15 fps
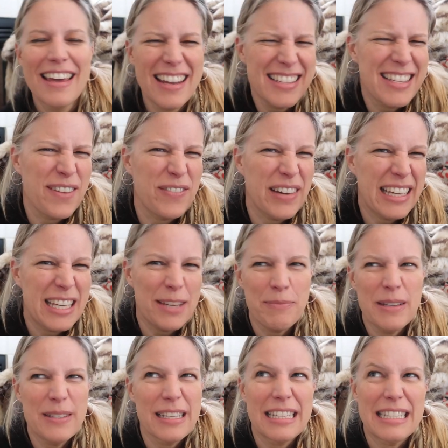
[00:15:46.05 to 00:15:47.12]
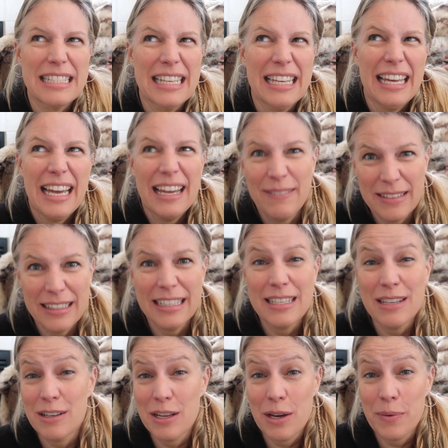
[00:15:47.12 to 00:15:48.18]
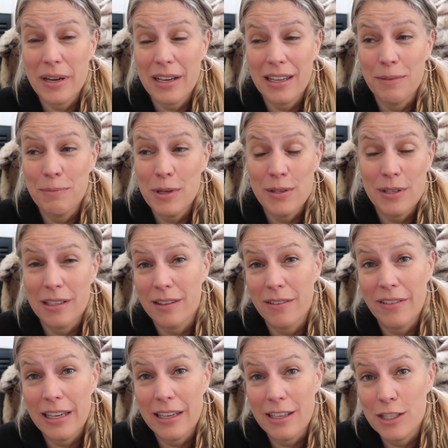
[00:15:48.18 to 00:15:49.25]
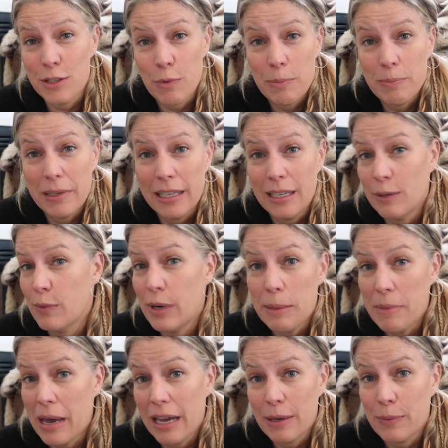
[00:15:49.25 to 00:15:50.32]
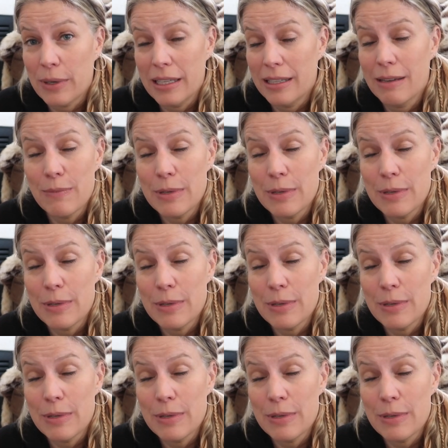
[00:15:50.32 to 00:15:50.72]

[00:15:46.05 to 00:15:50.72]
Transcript: And I say Viking music, I really don't know what kind of music the Vikings were playing way back when.